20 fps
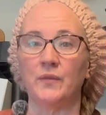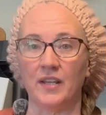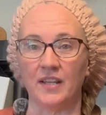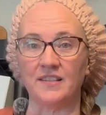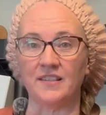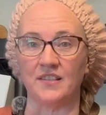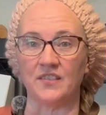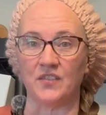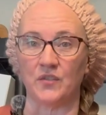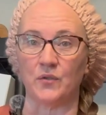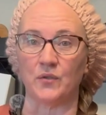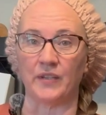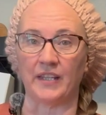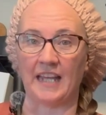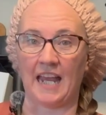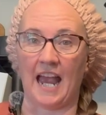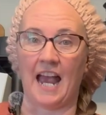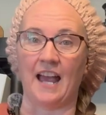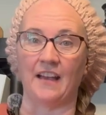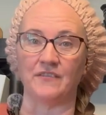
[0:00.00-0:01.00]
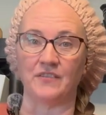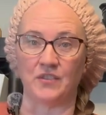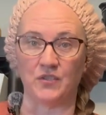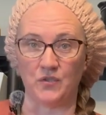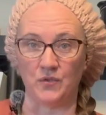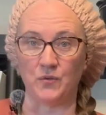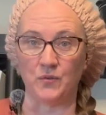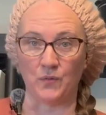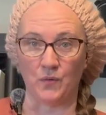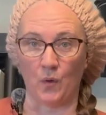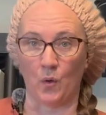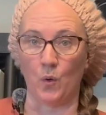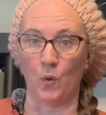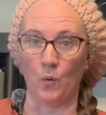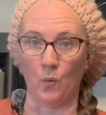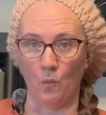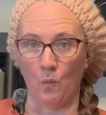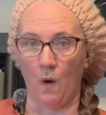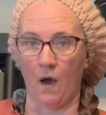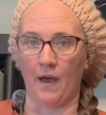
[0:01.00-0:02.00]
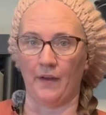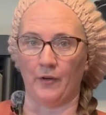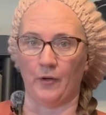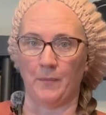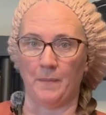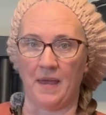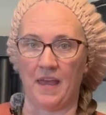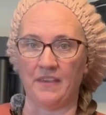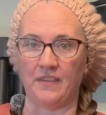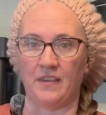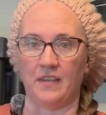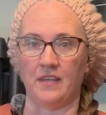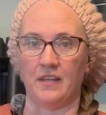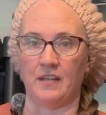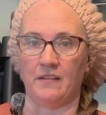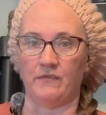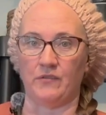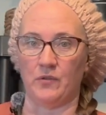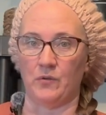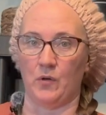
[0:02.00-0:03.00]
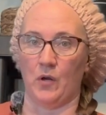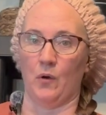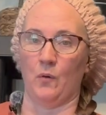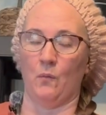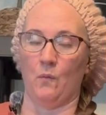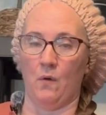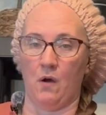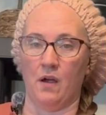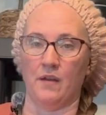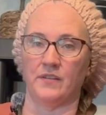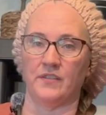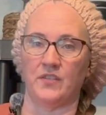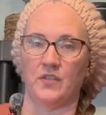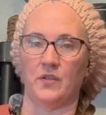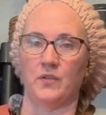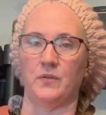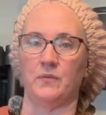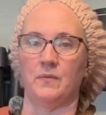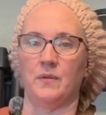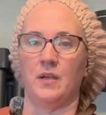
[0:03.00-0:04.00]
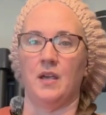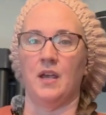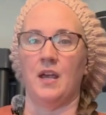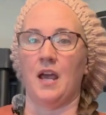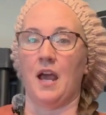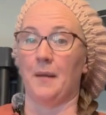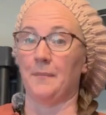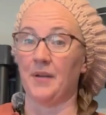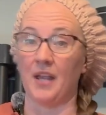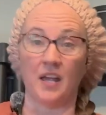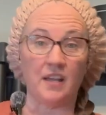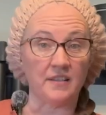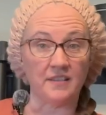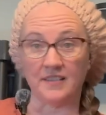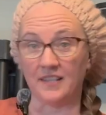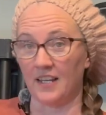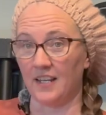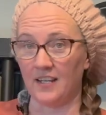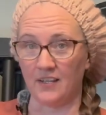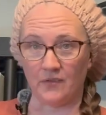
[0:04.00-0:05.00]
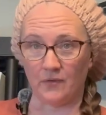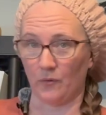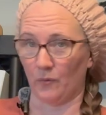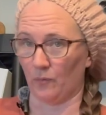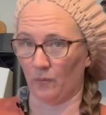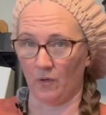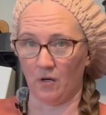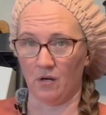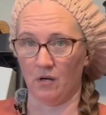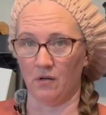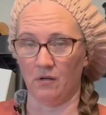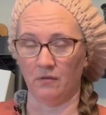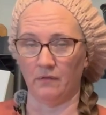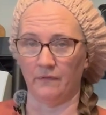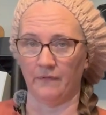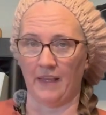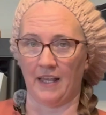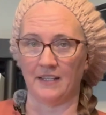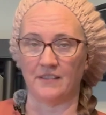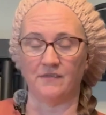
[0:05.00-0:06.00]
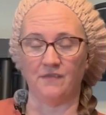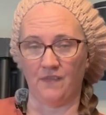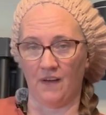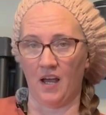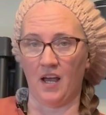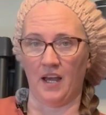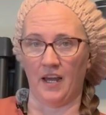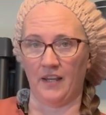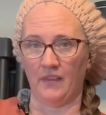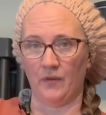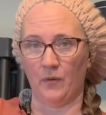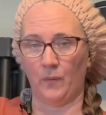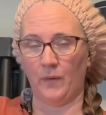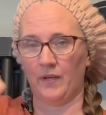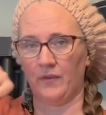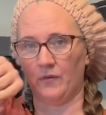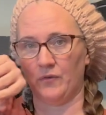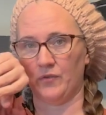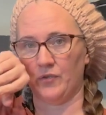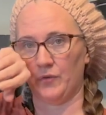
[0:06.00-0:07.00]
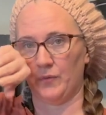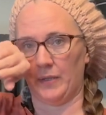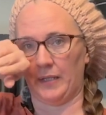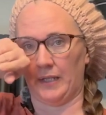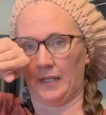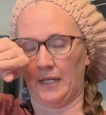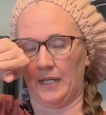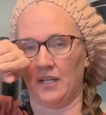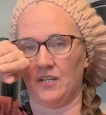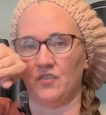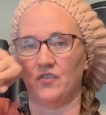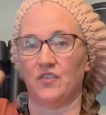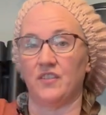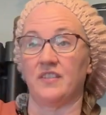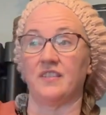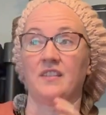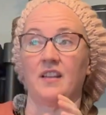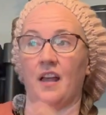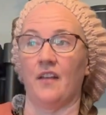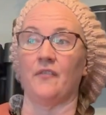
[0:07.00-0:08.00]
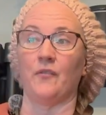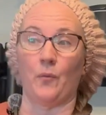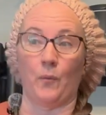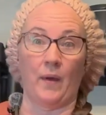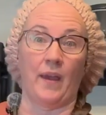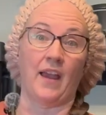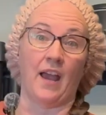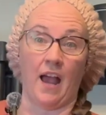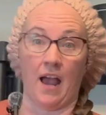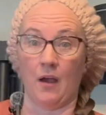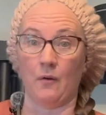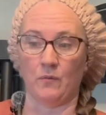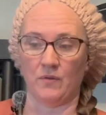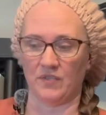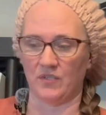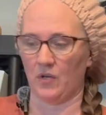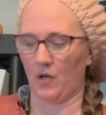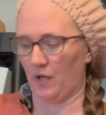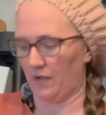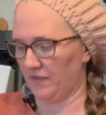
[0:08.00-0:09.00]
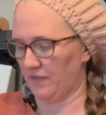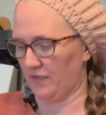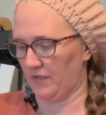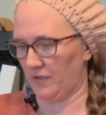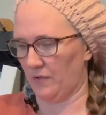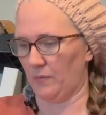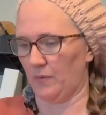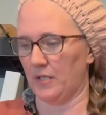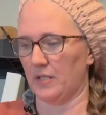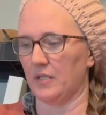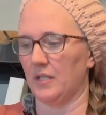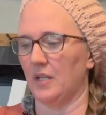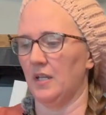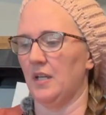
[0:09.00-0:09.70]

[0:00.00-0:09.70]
necessarily have to do the whole water method if you don't want to. I'm not saying they're wrong. That's fine the way they're doing it. It's just not the way I was taught to do it.